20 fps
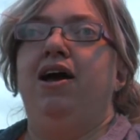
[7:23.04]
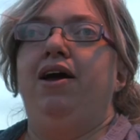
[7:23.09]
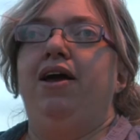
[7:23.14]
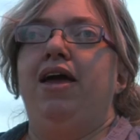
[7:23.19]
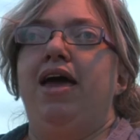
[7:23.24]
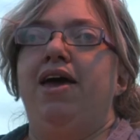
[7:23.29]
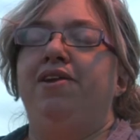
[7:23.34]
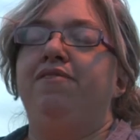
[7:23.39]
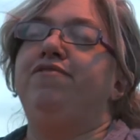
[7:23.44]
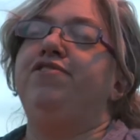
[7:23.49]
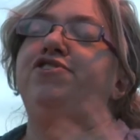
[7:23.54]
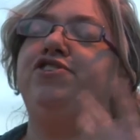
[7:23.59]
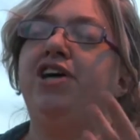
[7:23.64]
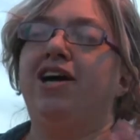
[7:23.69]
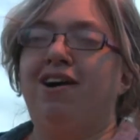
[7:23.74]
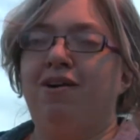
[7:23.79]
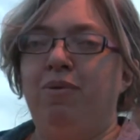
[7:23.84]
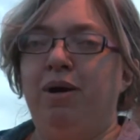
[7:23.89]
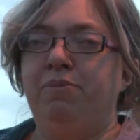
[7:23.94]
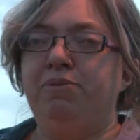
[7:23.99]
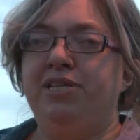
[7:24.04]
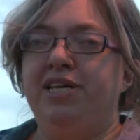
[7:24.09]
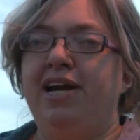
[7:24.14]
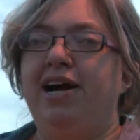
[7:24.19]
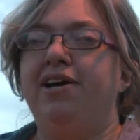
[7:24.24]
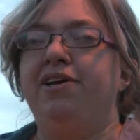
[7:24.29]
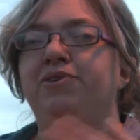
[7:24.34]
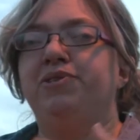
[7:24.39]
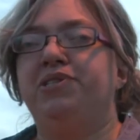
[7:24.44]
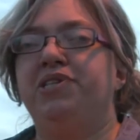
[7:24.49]
And if you check our website
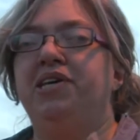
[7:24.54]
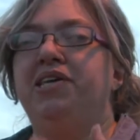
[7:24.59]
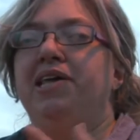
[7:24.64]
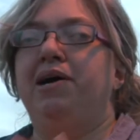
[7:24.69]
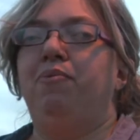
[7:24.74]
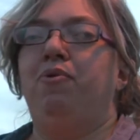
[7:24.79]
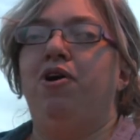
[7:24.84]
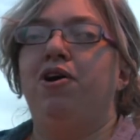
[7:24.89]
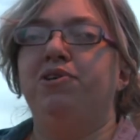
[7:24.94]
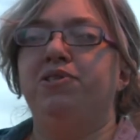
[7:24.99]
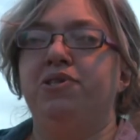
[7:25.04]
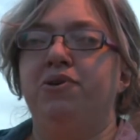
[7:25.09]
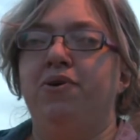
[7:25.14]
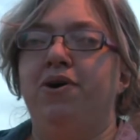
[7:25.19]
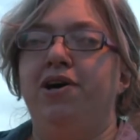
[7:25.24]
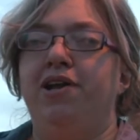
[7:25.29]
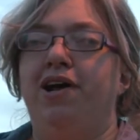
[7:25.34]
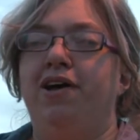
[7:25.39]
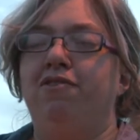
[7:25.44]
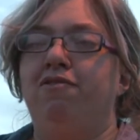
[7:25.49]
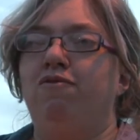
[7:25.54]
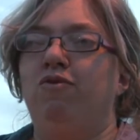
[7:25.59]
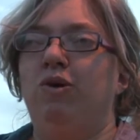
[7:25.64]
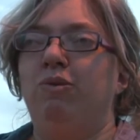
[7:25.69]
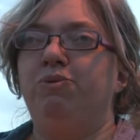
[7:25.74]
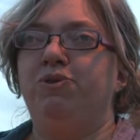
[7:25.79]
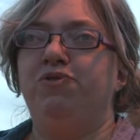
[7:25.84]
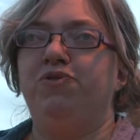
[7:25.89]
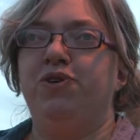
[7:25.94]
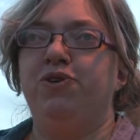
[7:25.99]
out, you'll see that we're also on other
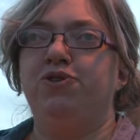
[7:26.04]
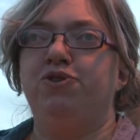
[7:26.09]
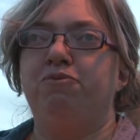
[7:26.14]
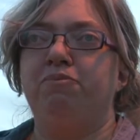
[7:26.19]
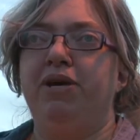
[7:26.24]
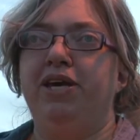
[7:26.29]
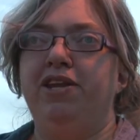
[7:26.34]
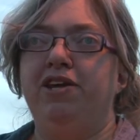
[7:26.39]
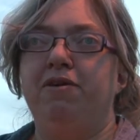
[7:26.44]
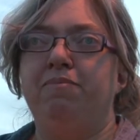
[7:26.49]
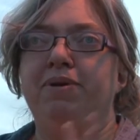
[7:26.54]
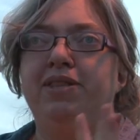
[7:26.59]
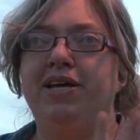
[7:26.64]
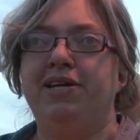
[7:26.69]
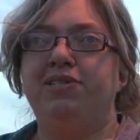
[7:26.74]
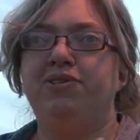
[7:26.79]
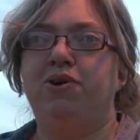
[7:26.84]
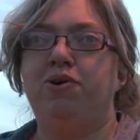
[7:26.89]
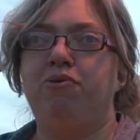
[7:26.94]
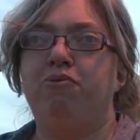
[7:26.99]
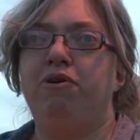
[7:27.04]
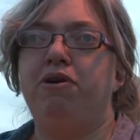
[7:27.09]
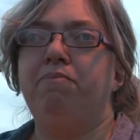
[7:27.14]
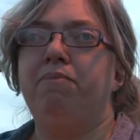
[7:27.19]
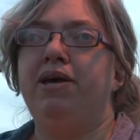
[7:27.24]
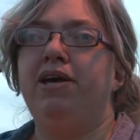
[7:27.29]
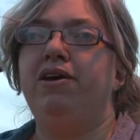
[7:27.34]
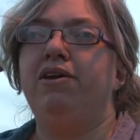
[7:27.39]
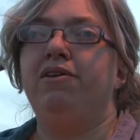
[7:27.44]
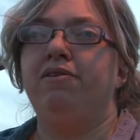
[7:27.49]
forms of social media, but that's our three
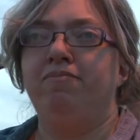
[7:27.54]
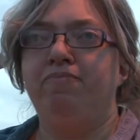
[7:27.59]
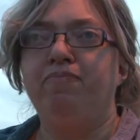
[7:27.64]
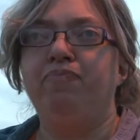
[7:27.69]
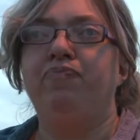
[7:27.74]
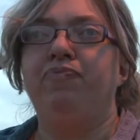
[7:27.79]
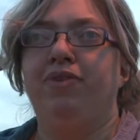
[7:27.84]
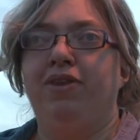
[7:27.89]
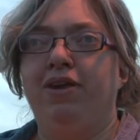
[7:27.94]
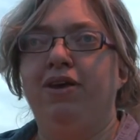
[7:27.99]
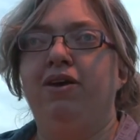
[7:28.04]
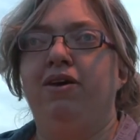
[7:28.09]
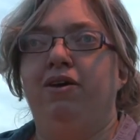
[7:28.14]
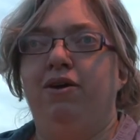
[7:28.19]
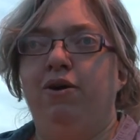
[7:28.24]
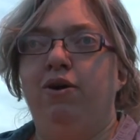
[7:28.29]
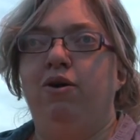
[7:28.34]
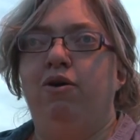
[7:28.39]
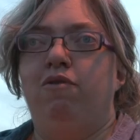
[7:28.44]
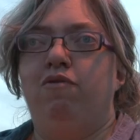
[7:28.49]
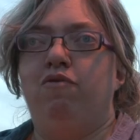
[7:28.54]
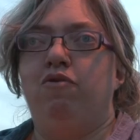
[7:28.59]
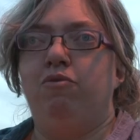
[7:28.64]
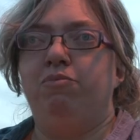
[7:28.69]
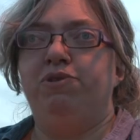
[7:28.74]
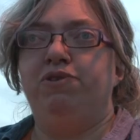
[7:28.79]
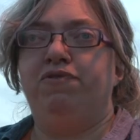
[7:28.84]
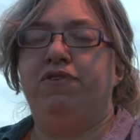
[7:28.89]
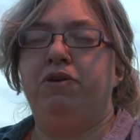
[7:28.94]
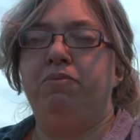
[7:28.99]
main
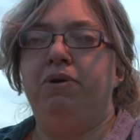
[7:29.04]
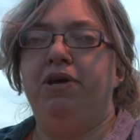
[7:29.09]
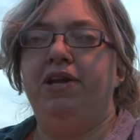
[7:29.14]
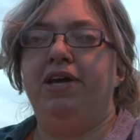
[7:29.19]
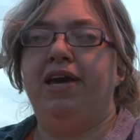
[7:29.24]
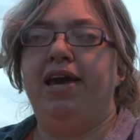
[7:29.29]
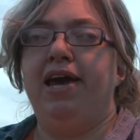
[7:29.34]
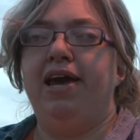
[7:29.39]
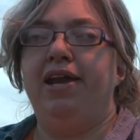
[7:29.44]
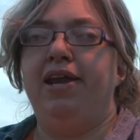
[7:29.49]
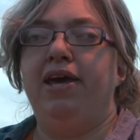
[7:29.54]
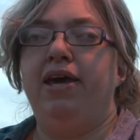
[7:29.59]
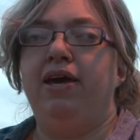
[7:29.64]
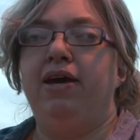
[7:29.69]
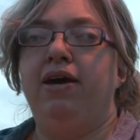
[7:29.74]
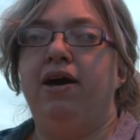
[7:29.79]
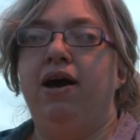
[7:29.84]
forms of communicating.